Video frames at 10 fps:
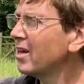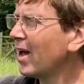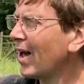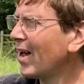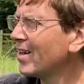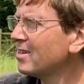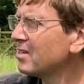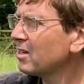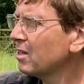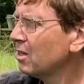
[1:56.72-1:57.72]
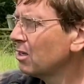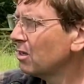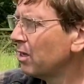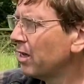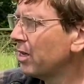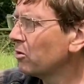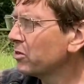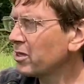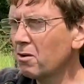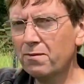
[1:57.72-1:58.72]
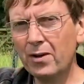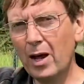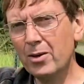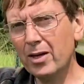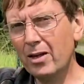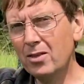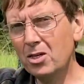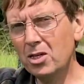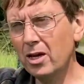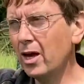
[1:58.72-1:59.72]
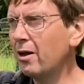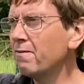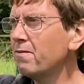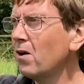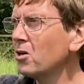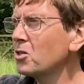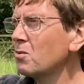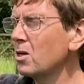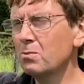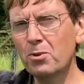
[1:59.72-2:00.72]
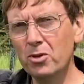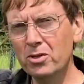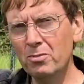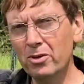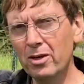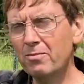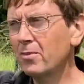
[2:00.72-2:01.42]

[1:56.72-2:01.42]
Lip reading: And it also flowered again this year. It had far too much blossom on it,